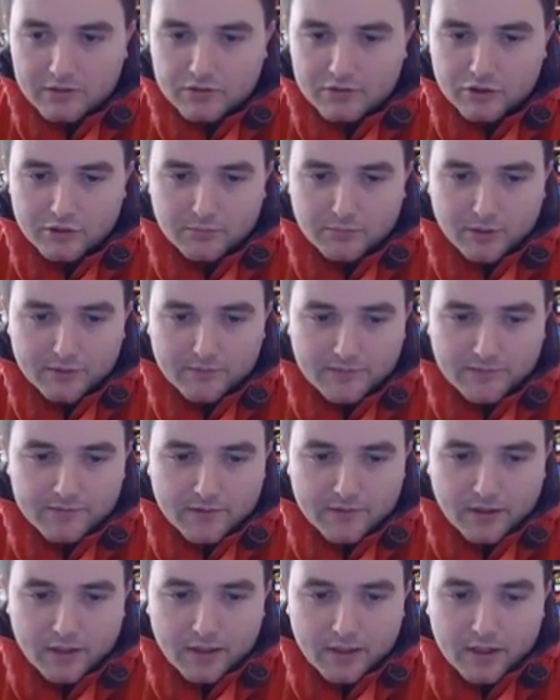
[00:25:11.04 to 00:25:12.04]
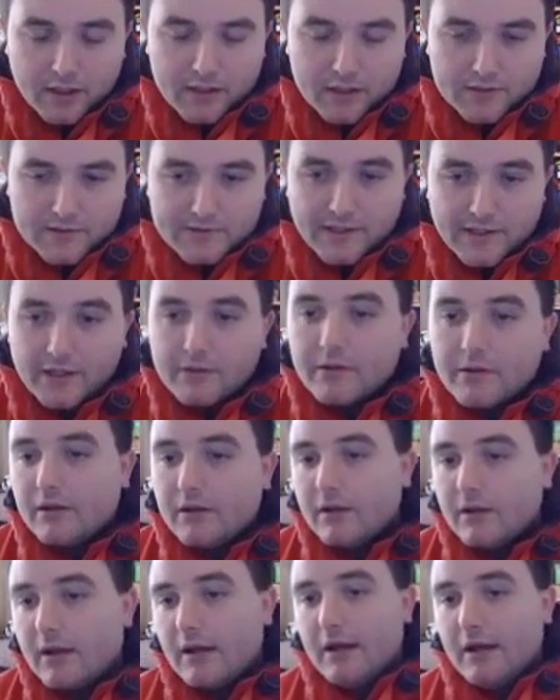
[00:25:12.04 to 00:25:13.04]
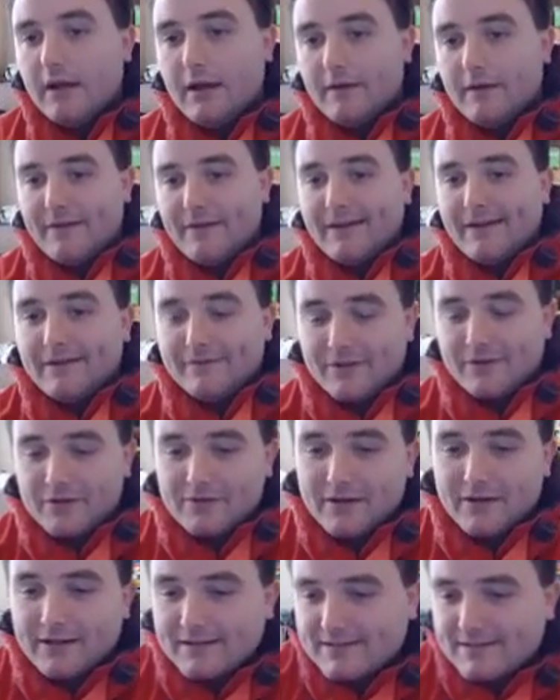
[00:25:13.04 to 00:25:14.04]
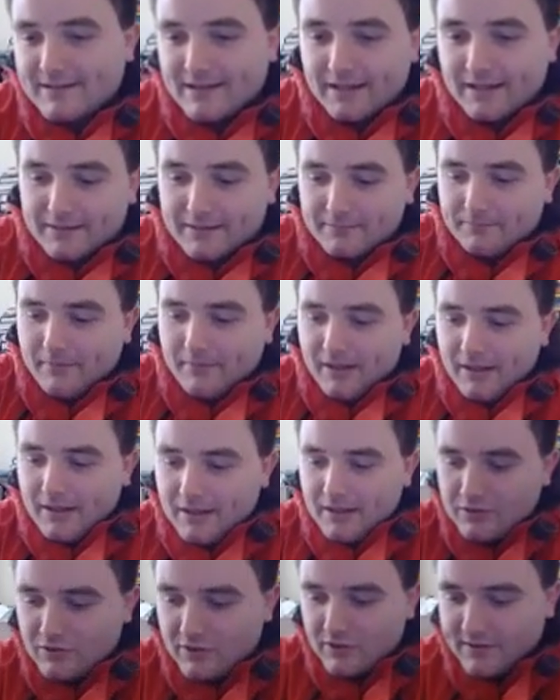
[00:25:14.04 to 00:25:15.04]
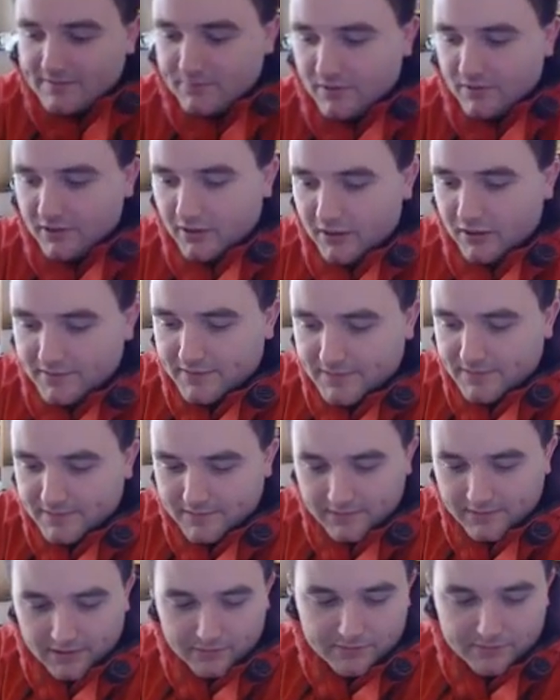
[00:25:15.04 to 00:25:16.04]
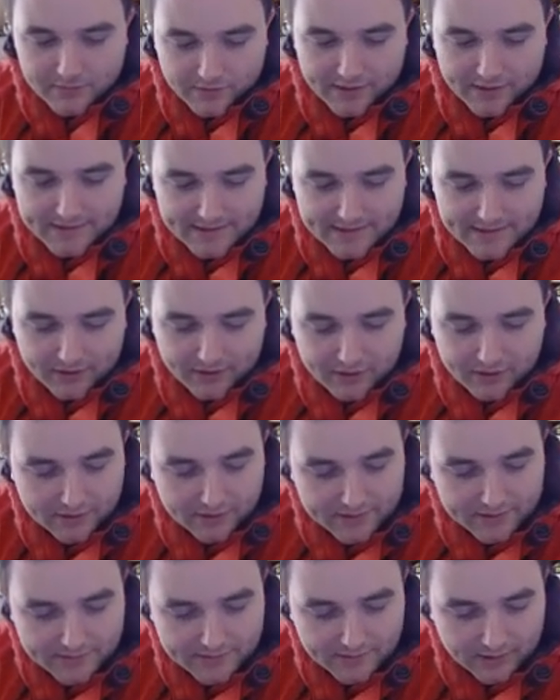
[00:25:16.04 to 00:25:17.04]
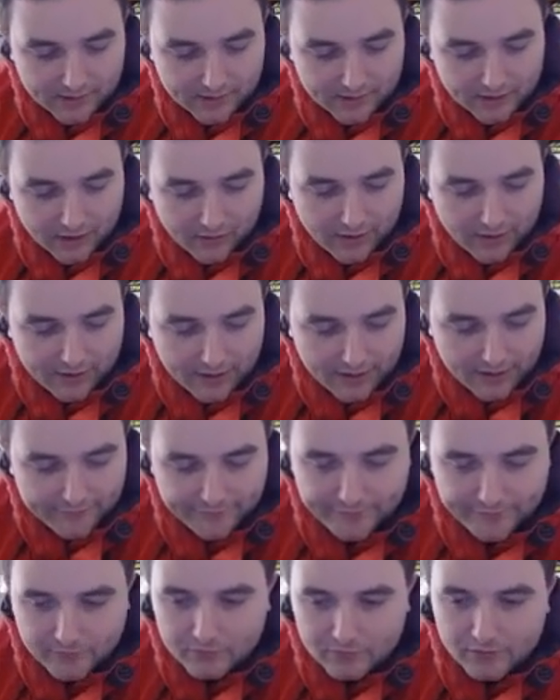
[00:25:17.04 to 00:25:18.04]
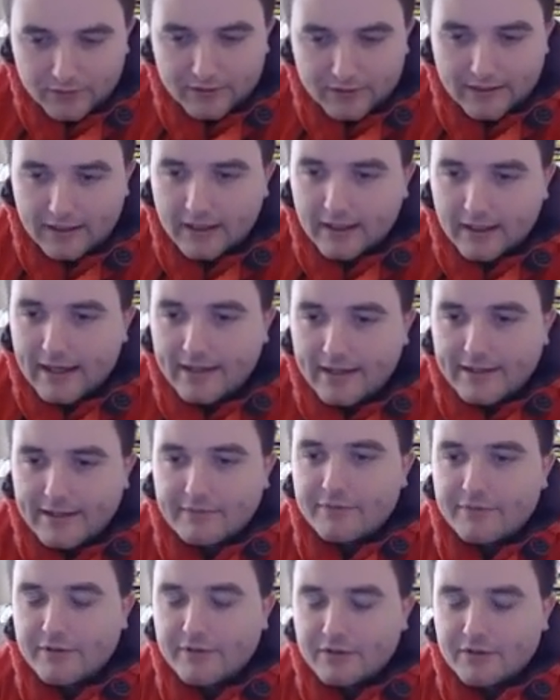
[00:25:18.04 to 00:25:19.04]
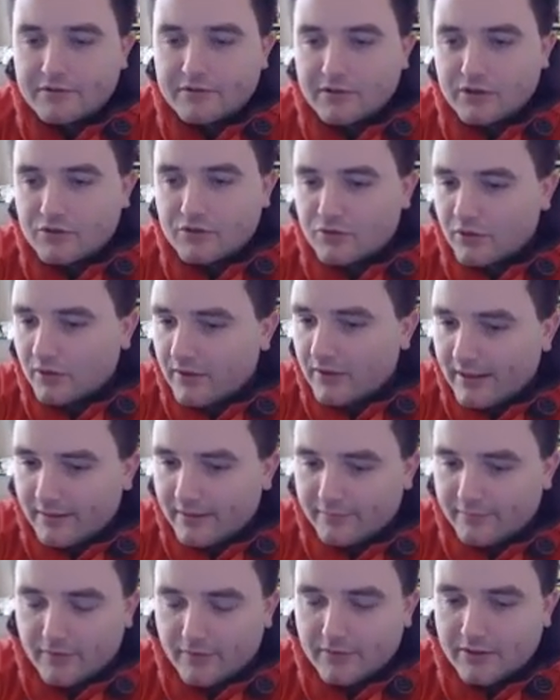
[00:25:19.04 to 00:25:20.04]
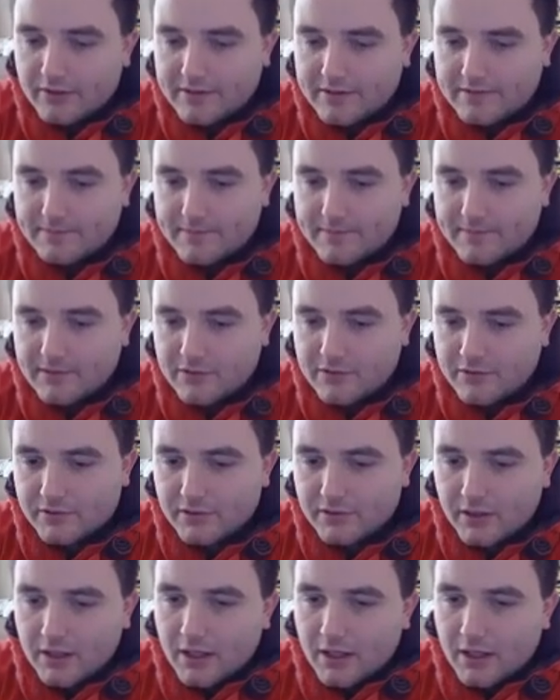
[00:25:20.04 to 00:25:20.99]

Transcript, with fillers: two moves. So a bit of a crazy game, just because it was crazy because, you know, I, I thought that I had everything under control. I had a very nice position,